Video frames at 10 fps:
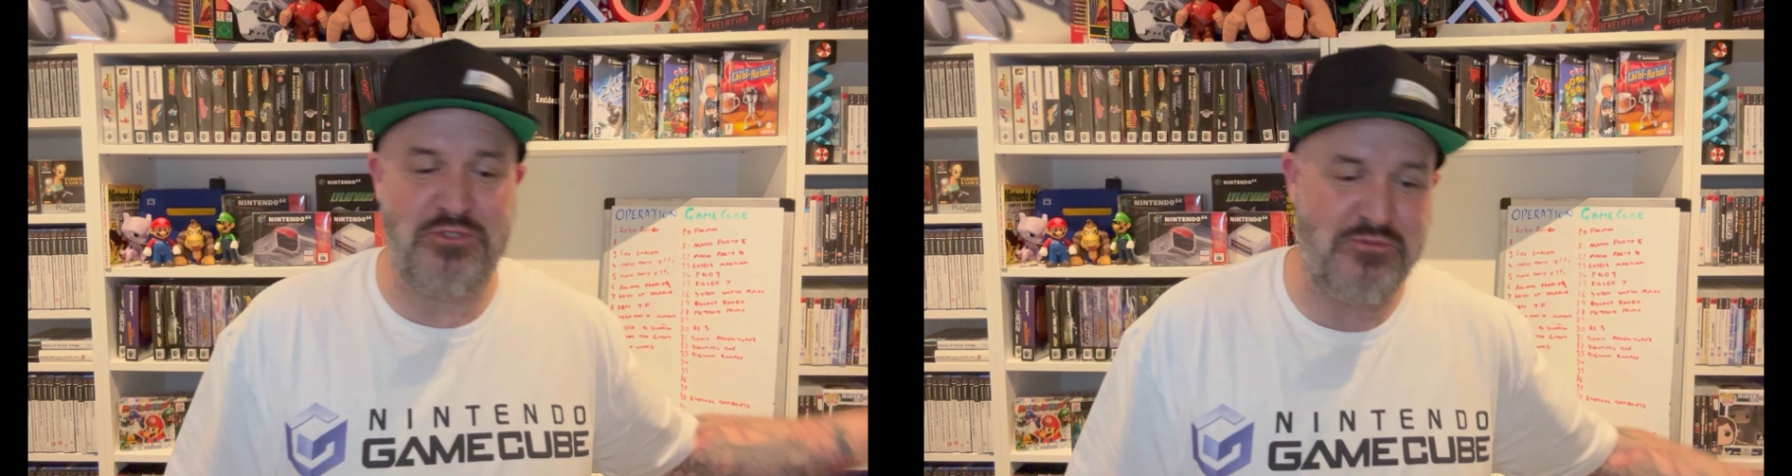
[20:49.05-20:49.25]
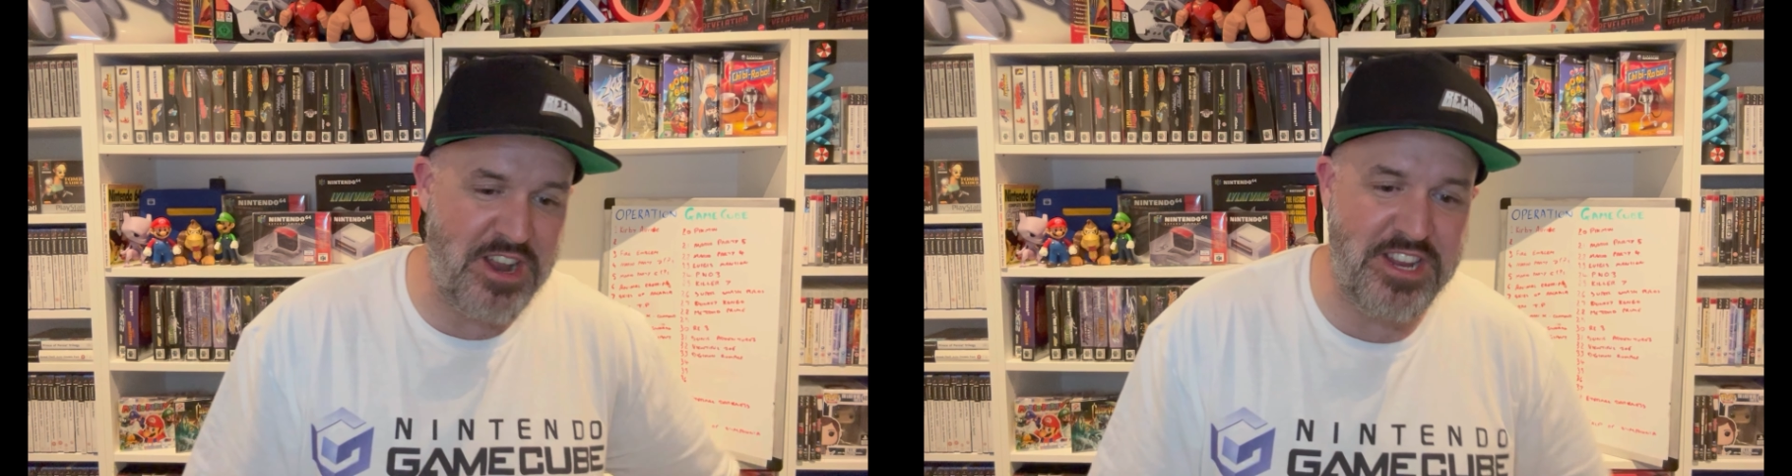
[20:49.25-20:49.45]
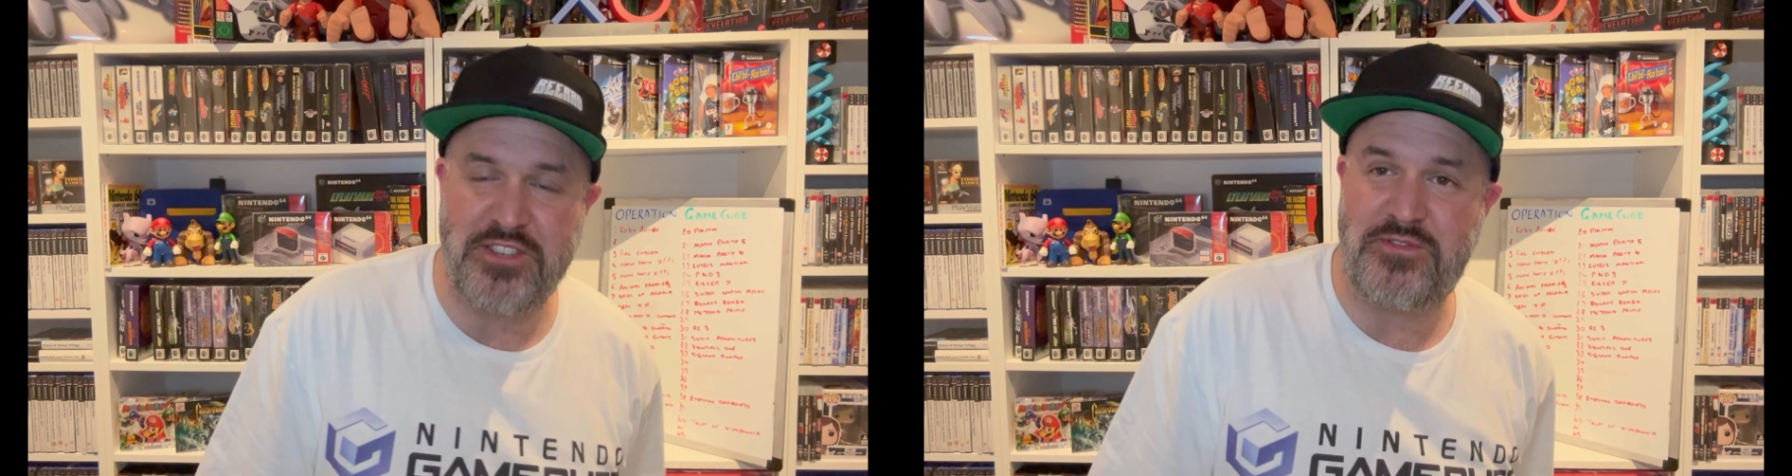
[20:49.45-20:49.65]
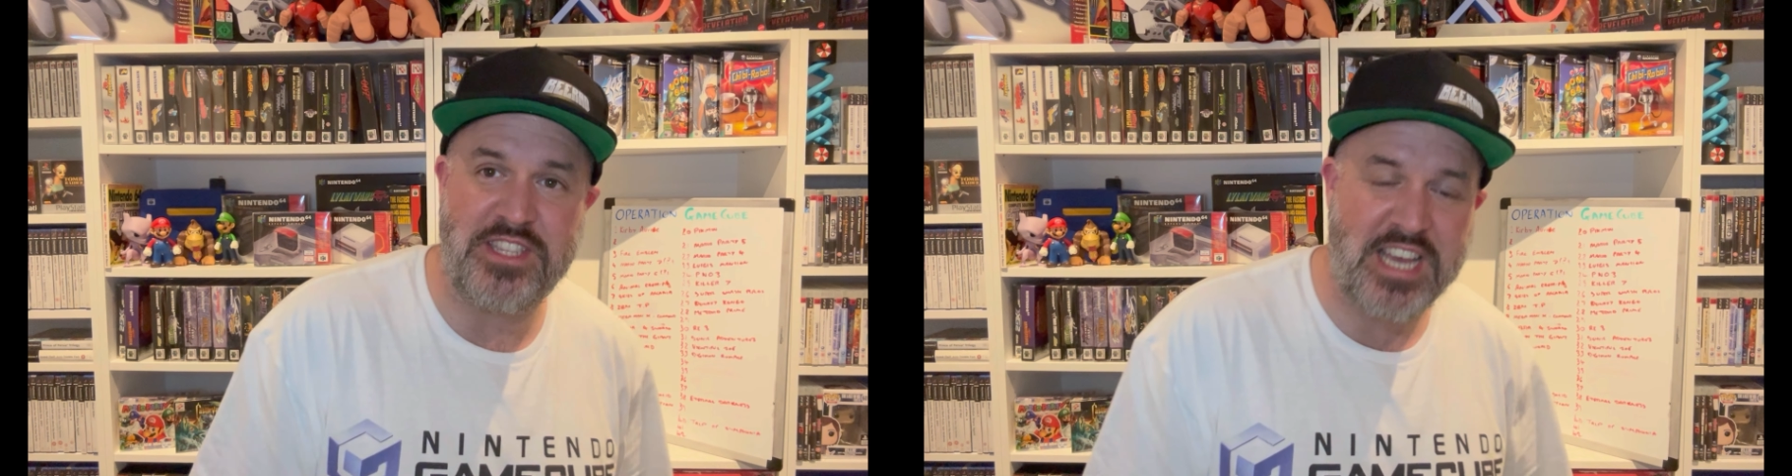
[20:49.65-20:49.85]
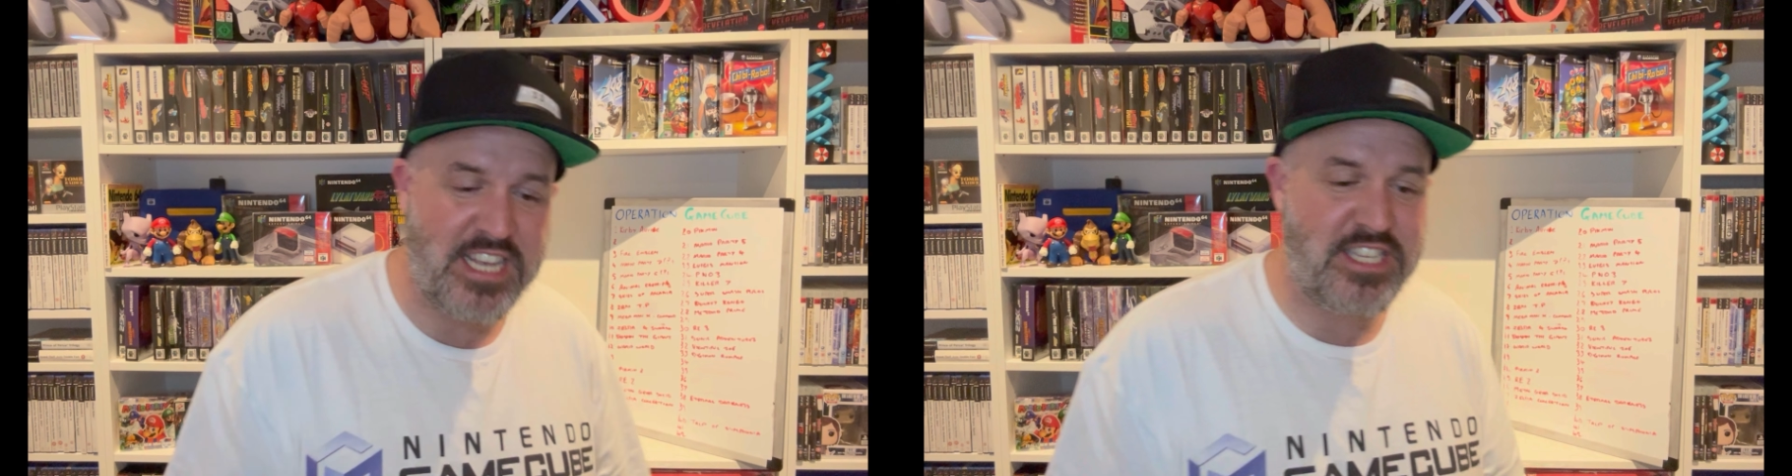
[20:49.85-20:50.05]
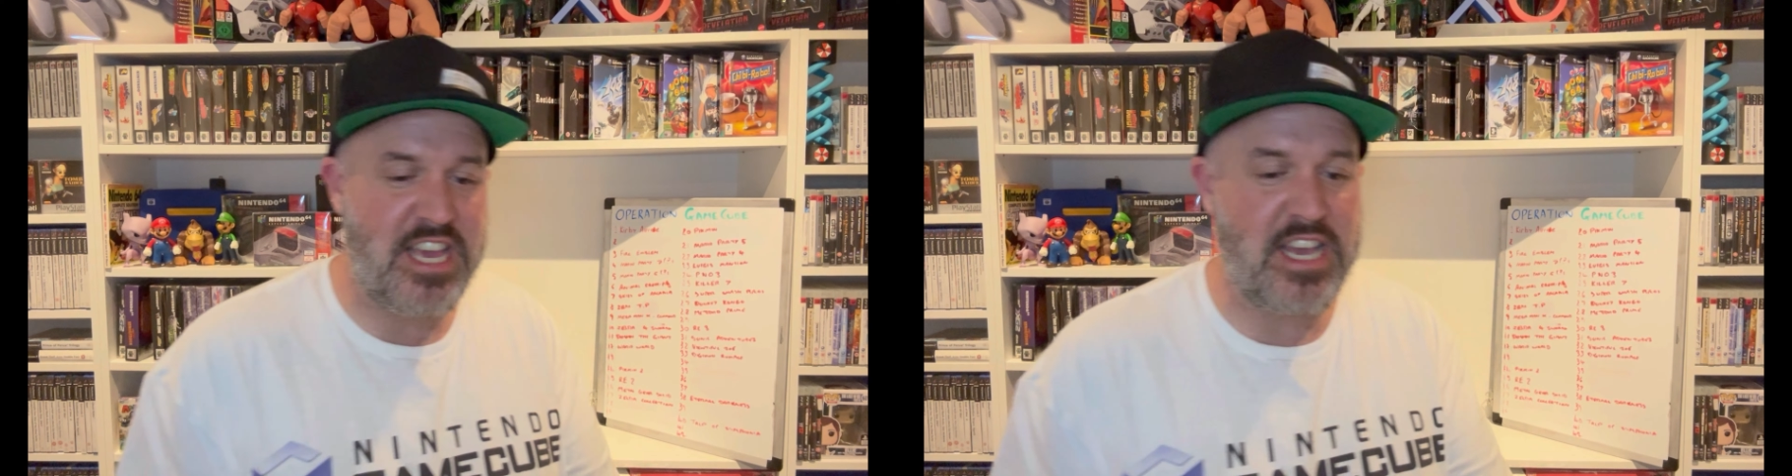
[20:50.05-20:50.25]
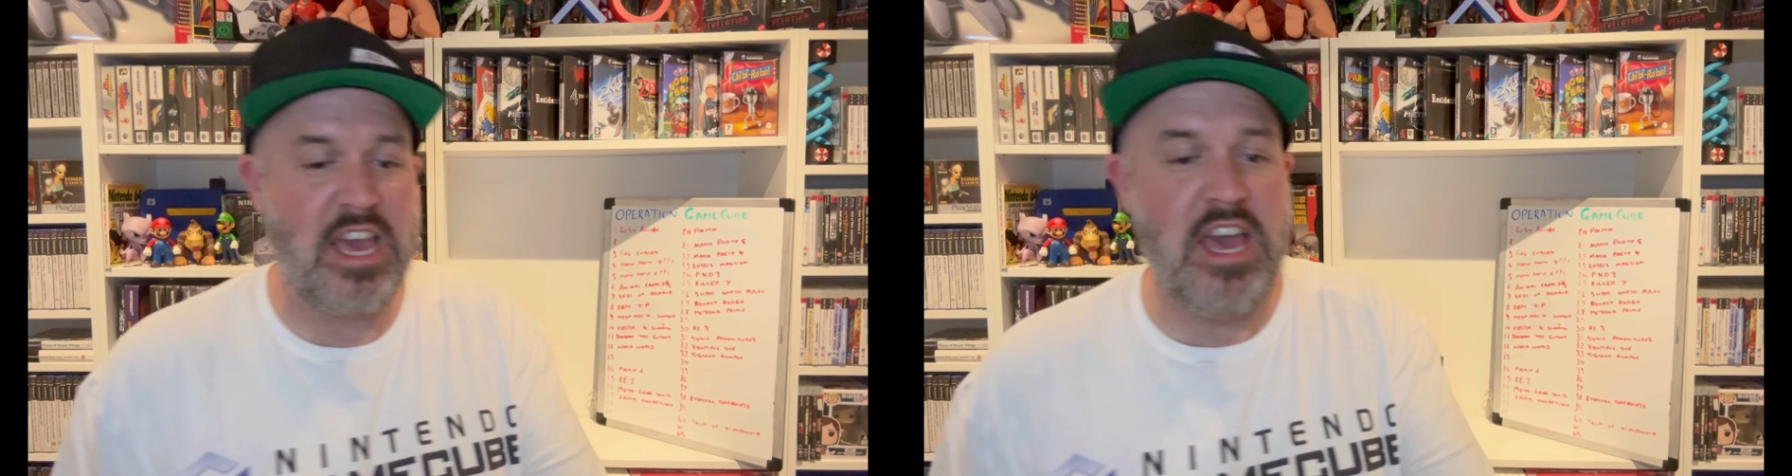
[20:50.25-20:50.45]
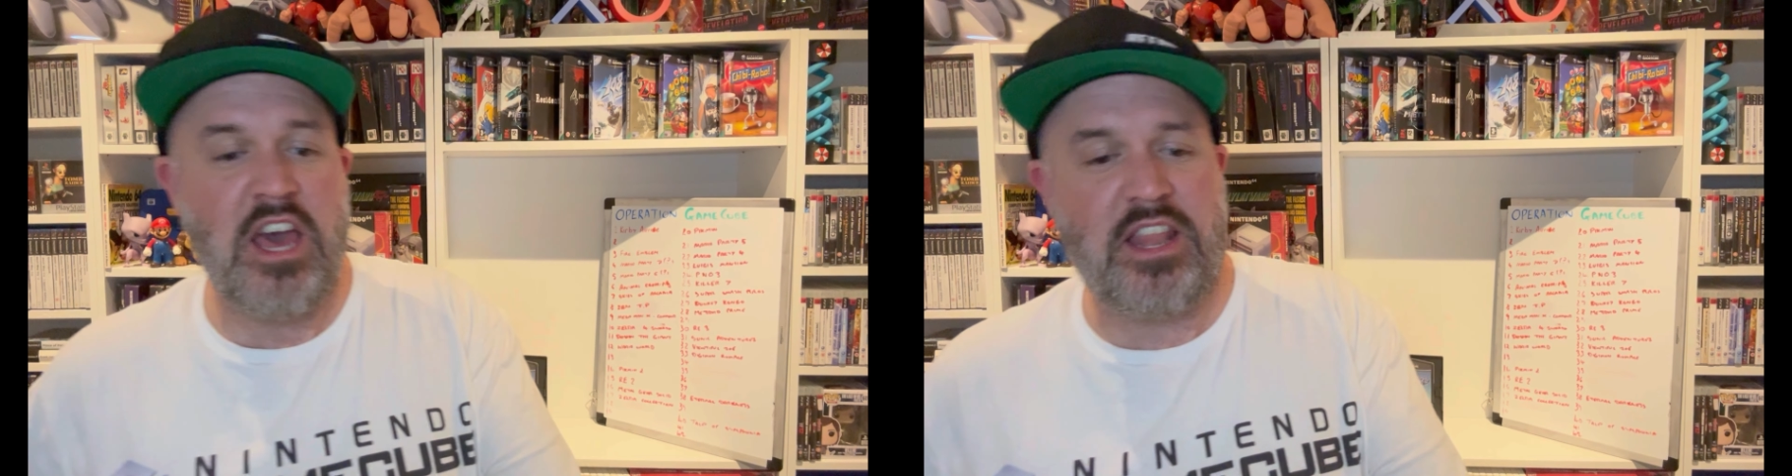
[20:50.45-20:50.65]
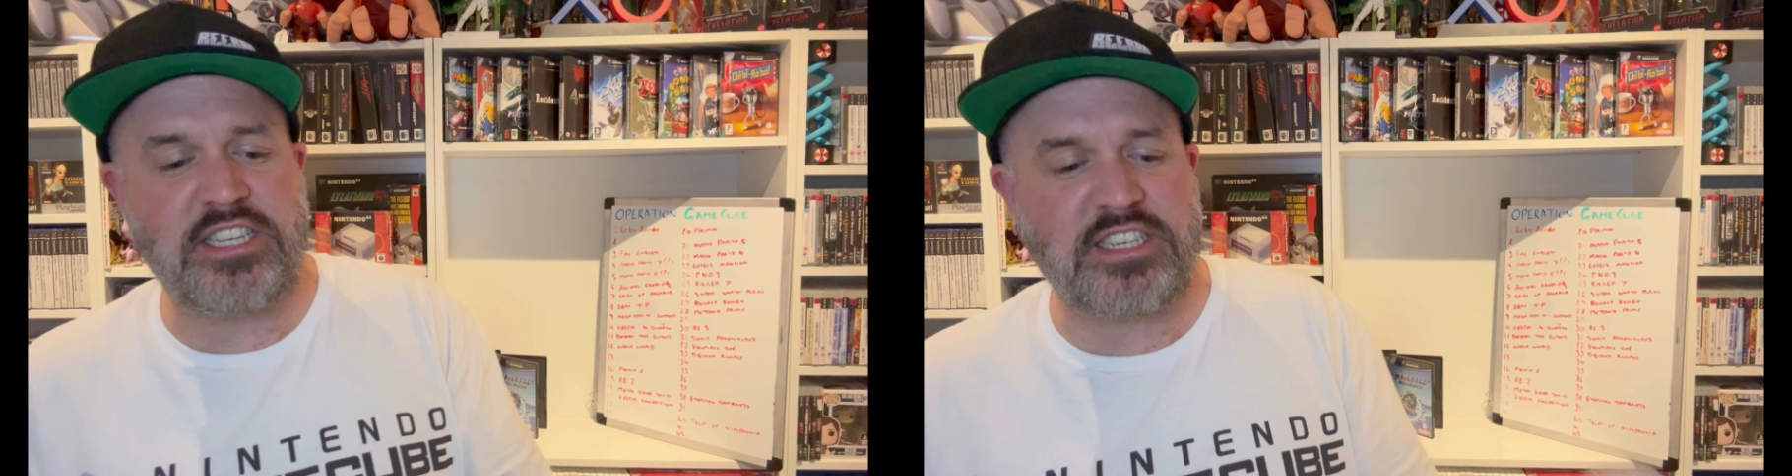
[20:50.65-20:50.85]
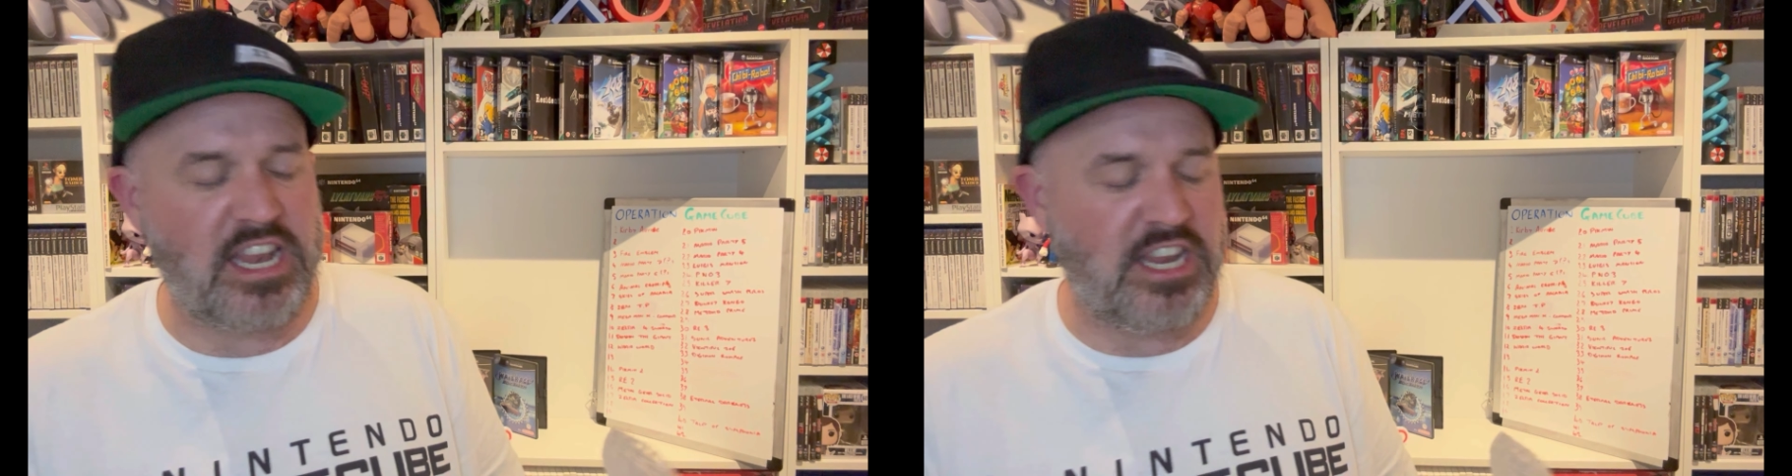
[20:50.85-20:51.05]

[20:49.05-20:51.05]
already is fantastic. Let's get